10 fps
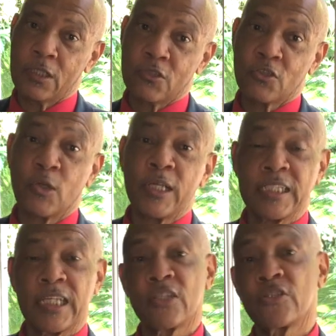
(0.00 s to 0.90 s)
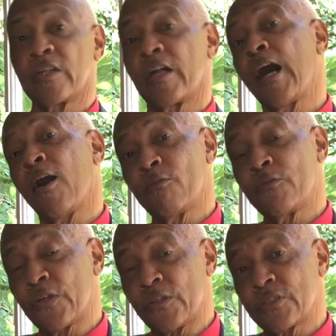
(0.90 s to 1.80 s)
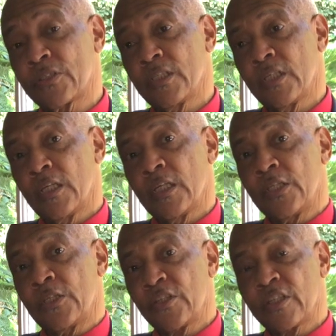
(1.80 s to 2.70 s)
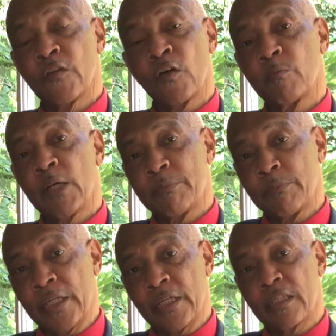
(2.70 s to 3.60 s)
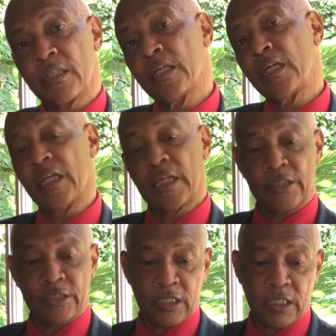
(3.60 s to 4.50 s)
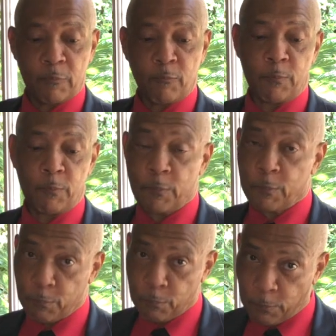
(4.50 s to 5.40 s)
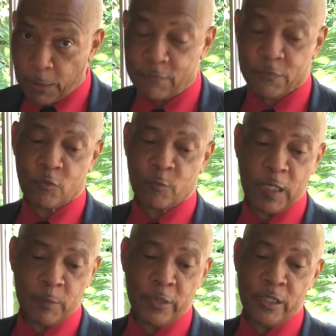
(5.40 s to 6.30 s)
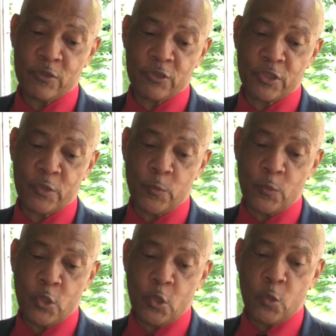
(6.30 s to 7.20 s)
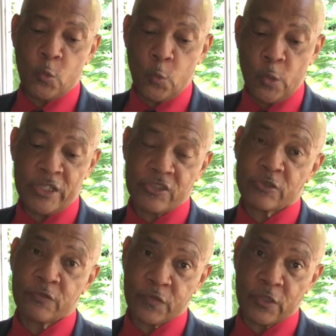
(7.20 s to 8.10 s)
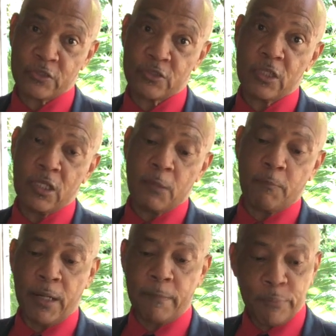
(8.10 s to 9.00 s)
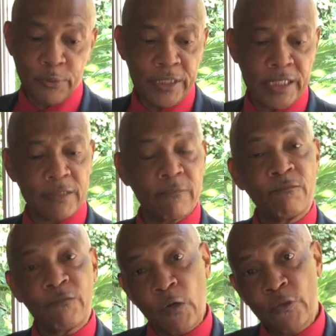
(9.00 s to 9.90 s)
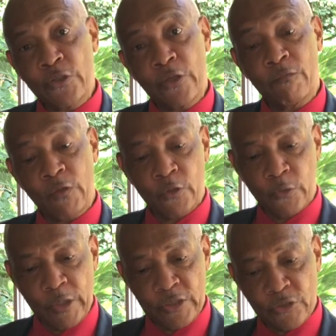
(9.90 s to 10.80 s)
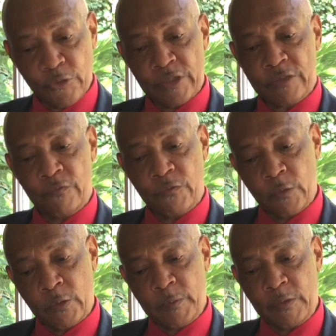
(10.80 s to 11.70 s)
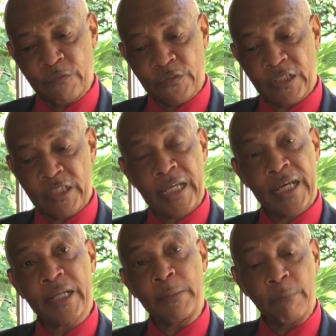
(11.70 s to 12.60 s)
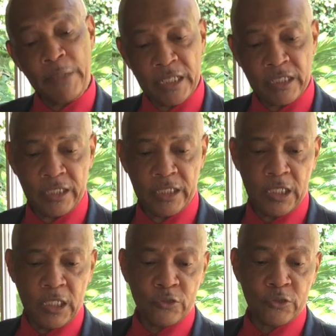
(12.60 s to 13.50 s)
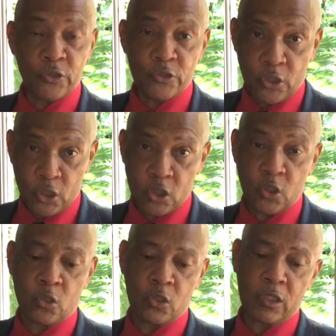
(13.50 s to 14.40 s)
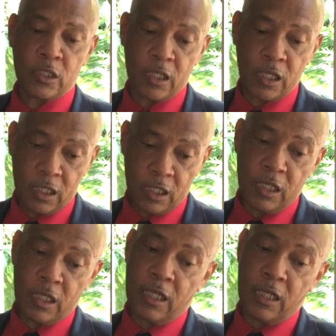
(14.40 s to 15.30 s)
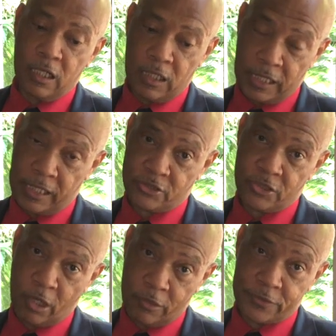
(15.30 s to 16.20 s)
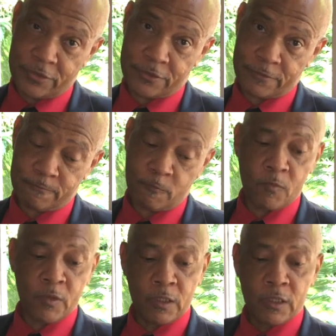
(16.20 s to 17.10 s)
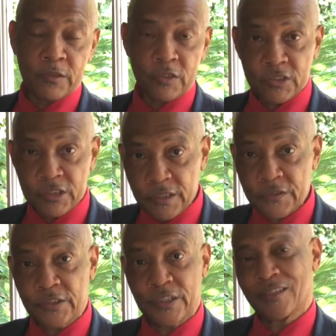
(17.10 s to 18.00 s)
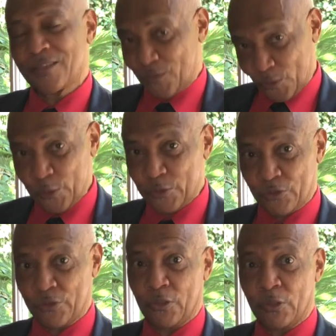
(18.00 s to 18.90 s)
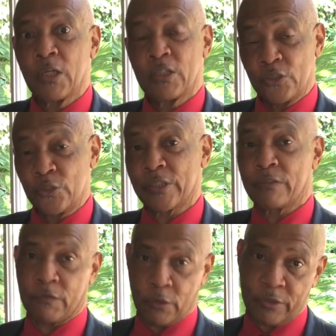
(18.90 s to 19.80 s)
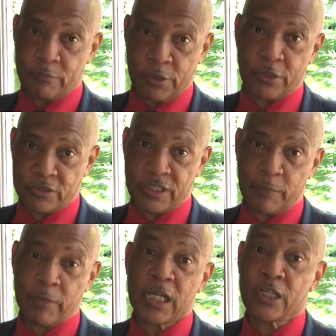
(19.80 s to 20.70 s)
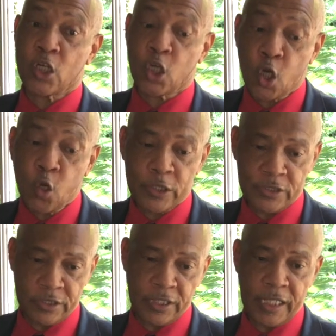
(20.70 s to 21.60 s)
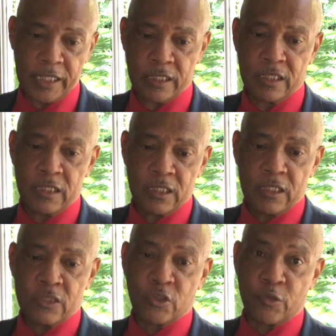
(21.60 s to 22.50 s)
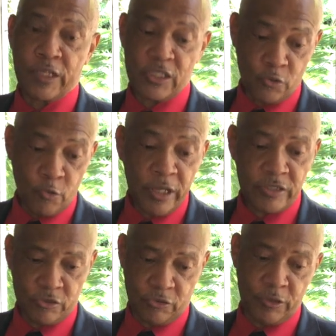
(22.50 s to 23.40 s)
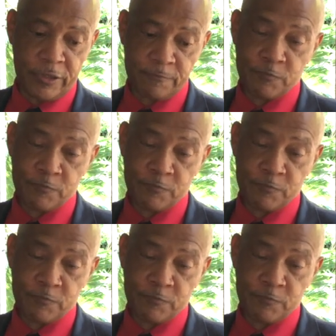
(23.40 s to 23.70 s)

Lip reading: So let's get into the how first. You can vote by mail, and by voting by mail, you can register first by printing your voter registration form and filling it out and mailing it to your local election office. The second thing, of course, you can vote in person. I'm not going to go into that. So that's registering.